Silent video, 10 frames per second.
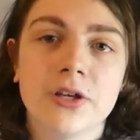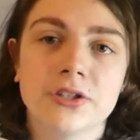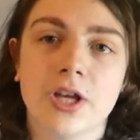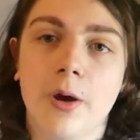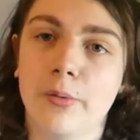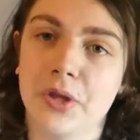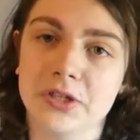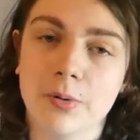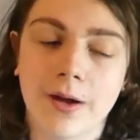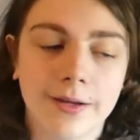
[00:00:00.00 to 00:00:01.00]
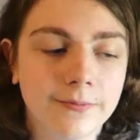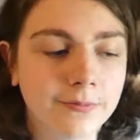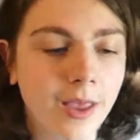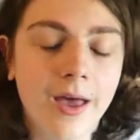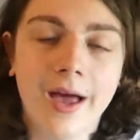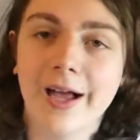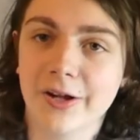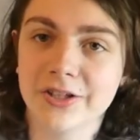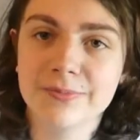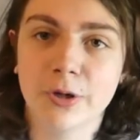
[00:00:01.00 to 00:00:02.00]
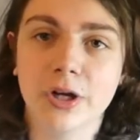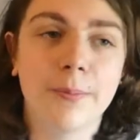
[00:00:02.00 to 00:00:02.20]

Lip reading: so that's why I got this book.